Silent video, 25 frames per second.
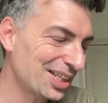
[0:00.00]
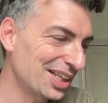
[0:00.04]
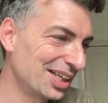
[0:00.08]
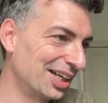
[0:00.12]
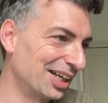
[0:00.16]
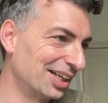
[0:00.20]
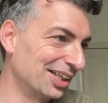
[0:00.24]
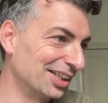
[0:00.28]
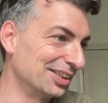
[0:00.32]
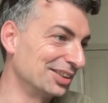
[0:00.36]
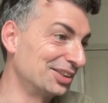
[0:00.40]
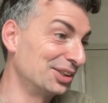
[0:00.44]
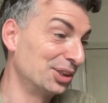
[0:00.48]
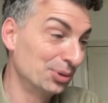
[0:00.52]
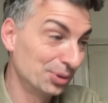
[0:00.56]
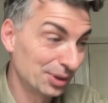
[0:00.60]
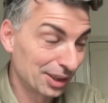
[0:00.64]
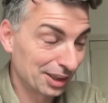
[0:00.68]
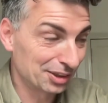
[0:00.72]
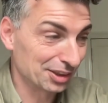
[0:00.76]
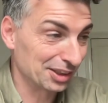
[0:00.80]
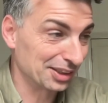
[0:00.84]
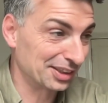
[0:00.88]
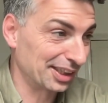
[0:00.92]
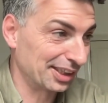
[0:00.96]
uh, two
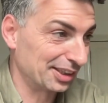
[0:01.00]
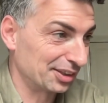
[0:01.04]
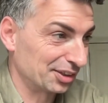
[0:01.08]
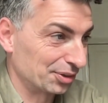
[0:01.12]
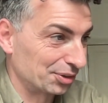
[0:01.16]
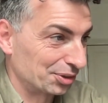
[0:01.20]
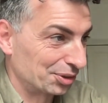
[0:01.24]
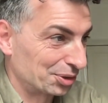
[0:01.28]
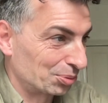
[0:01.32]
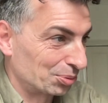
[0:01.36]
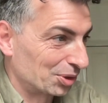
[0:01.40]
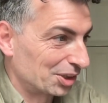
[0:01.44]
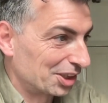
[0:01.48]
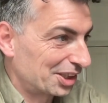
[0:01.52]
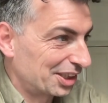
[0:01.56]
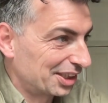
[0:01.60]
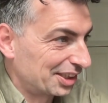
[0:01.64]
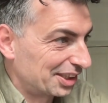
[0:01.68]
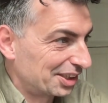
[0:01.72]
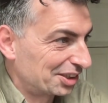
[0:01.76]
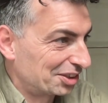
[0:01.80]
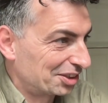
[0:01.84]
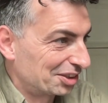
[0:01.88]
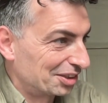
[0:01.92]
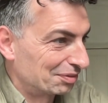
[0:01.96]
hundred Tezos work,
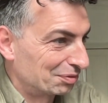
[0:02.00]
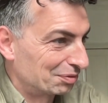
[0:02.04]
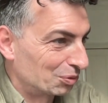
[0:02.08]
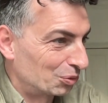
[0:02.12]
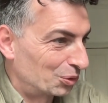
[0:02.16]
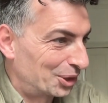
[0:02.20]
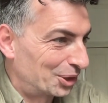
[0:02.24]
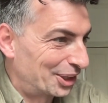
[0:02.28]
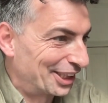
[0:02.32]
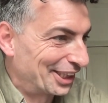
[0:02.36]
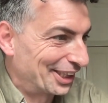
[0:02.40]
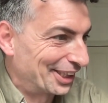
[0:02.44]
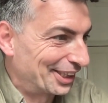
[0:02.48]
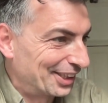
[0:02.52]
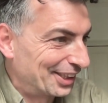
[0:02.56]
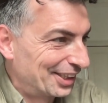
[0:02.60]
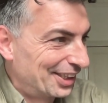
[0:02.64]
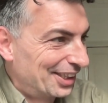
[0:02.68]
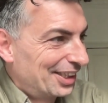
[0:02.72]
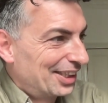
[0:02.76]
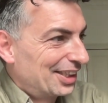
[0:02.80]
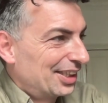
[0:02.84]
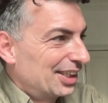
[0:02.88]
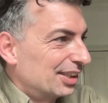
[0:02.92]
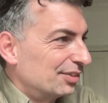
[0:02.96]
edition of one
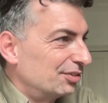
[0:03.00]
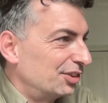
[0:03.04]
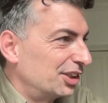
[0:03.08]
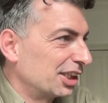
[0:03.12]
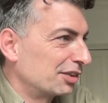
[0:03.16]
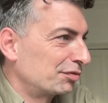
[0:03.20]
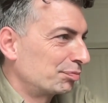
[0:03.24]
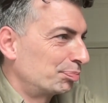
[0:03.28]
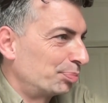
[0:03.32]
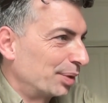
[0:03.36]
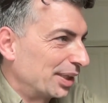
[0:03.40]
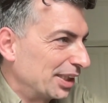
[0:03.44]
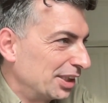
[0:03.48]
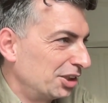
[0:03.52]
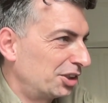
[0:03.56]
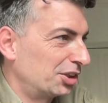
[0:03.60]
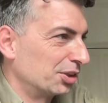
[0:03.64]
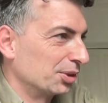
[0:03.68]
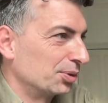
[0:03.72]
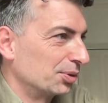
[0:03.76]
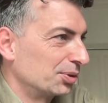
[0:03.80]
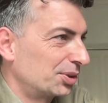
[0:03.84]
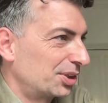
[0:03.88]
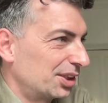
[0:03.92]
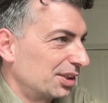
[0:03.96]
of Jeff
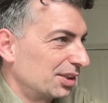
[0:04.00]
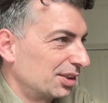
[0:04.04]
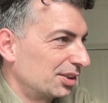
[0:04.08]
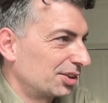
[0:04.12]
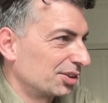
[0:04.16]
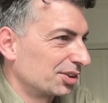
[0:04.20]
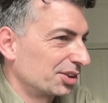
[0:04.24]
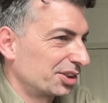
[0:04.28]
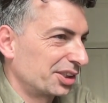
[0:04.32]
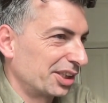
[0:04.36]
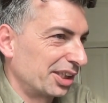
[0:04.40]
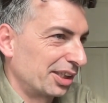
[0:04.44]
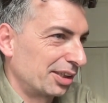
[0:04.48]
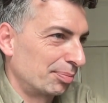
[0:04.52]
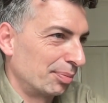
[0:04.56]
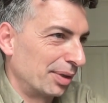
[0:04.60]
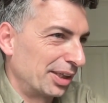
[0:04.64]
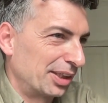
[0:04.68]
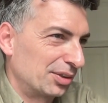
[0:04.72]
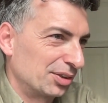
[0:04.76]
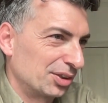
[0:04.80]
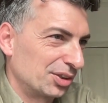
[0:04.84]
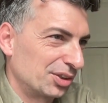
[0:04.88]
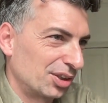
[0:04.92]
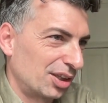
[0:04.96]
Bezos, and this looks like
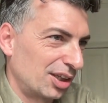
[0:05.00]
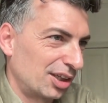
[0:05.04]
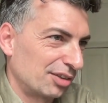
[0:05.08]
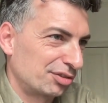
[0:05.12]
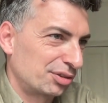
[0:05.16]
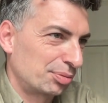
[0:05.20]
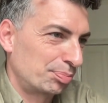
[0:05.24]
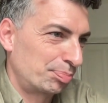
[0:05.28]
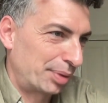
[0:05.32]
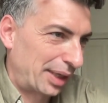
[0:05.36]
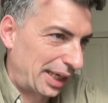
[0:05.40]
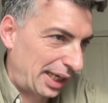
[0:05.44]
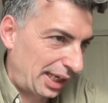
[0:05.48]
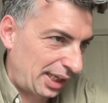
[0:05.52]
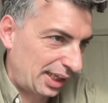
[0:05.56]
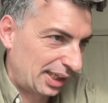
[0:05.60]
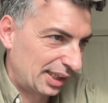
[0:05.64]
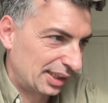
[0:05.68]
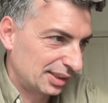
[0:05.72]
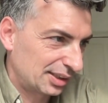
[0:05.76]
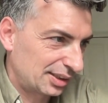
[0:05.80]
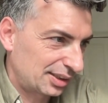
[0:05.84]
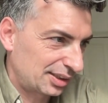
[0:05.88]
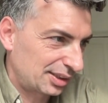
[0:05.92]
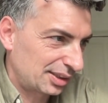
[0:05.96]
Microsoft
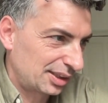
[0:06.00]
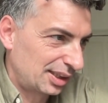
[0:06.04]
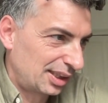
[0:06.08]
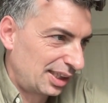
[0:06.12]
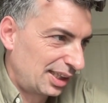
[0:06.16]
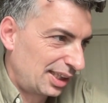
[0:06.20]
Paint,